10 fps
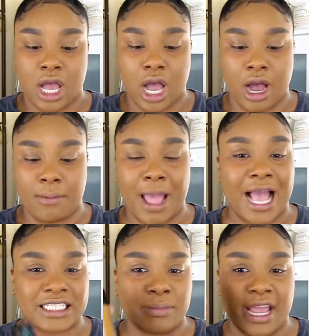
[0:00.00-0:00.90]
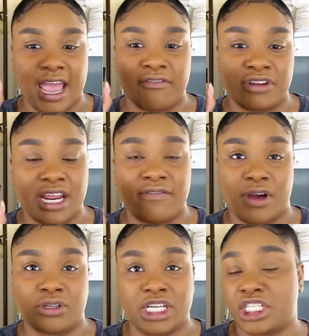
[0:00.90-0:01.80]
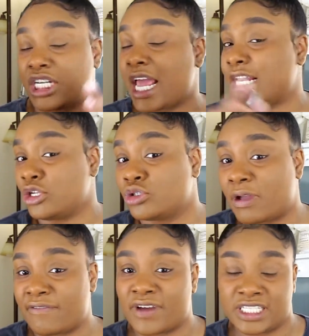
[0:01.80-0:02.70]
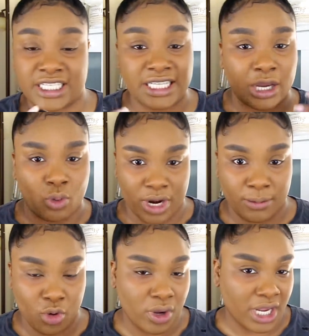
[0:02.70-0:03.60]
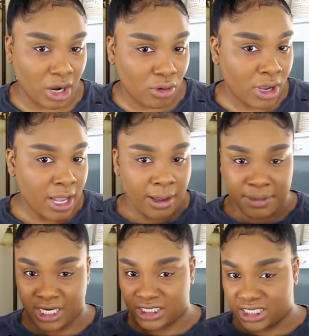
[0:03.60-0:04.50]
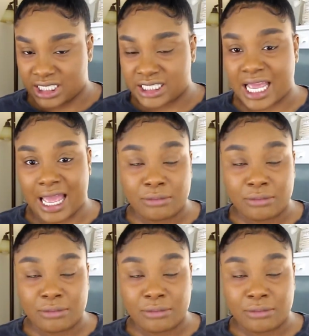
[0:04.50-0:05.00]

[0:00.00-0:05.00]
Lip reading: as my everyday foundation and use my Fenty like when I'm going out, because this is